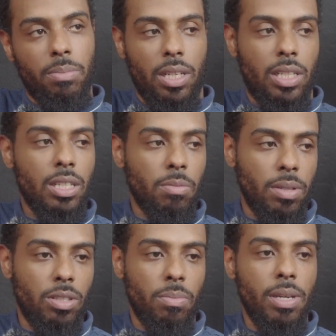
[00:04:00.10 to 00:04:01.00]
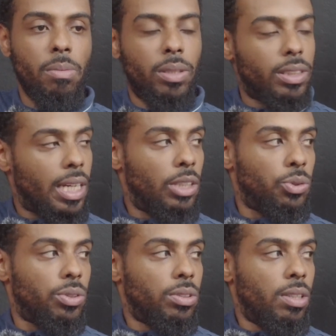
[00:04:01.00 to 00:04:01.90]
the discipline to be able to
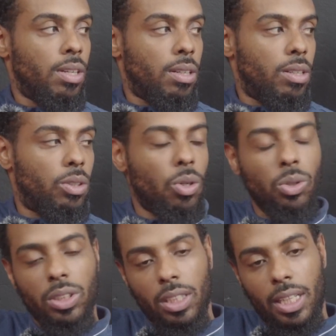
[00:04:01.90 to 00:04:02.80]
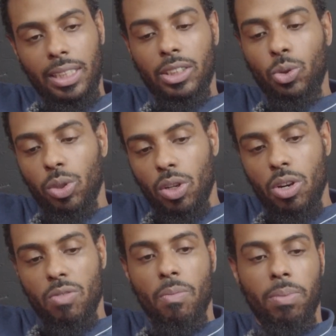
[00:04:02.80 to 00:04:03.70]
schedule. Those are the things that you
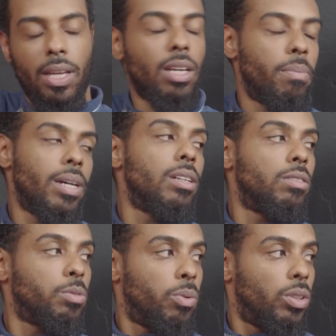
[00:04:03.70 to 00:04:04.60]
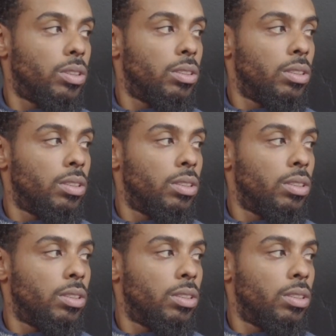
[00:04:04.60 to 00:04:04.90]
learn from playing competitive sports.